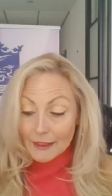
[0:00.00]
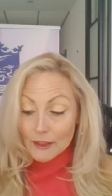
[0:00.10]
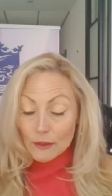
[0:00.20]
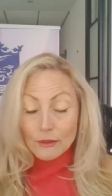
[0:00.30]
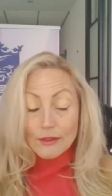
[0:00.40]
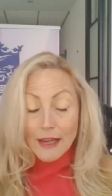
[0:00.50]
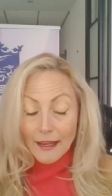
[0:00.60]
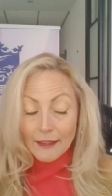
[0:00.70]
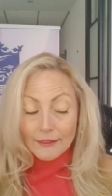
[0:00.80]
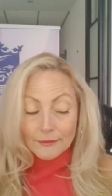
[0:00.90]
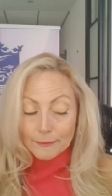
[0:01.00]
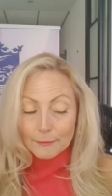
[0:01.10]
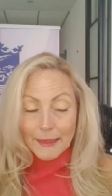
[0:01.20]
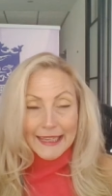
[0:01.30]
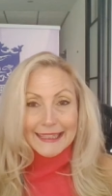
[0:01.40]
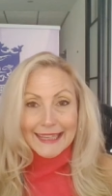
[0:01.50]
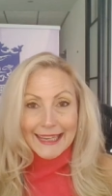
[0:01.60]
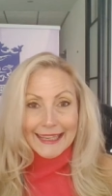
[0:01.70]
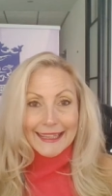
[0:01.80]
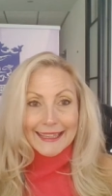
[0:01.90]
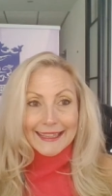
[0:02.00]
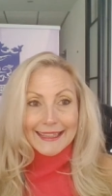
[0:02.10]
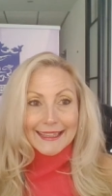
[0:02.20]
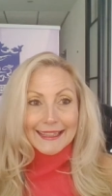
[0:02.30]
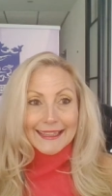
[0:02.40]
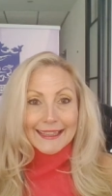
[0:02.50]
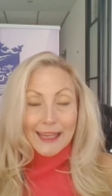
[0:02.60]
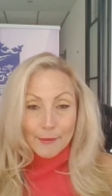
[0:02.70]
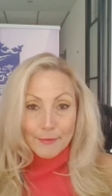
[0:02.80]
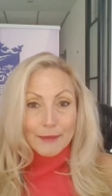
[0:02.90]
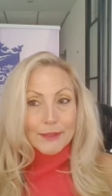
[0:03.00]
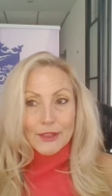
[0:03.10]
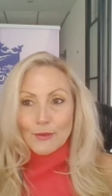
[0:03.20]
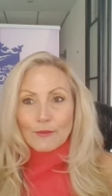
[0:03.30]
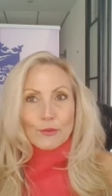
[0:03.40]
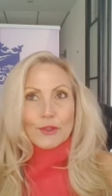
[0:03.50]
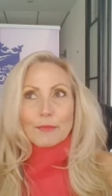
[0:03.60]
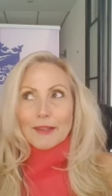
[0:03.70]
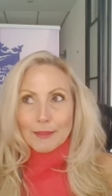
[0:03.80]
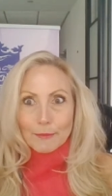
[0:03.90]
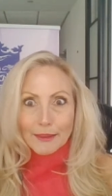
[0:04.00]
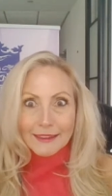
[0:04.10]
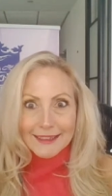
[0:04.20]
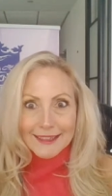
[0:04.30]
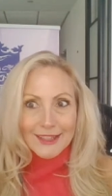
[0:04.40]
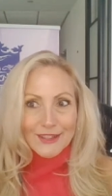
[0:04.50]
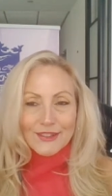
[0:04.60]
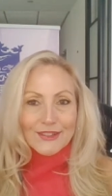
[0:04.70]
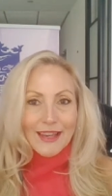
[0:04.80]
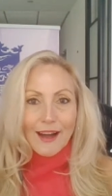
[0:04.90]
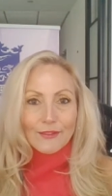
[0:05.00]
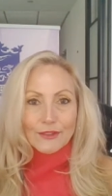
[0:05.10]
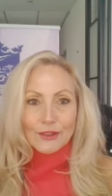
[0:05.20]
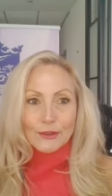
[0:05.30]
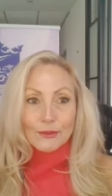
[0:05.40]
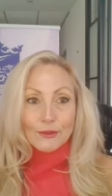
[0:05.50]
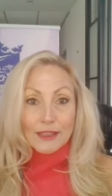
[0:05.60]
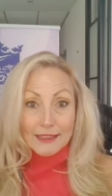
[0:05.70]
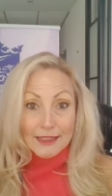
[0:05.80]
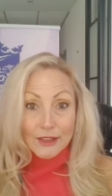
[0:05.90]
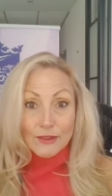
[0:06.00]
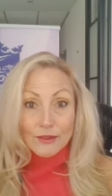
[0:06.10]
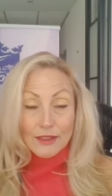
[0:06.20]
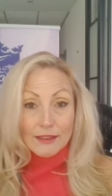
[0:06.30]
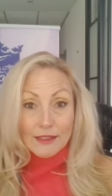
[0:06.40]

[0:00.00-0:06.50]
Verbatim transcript: you have made a commitment. You have a responsibility to yourself to continue to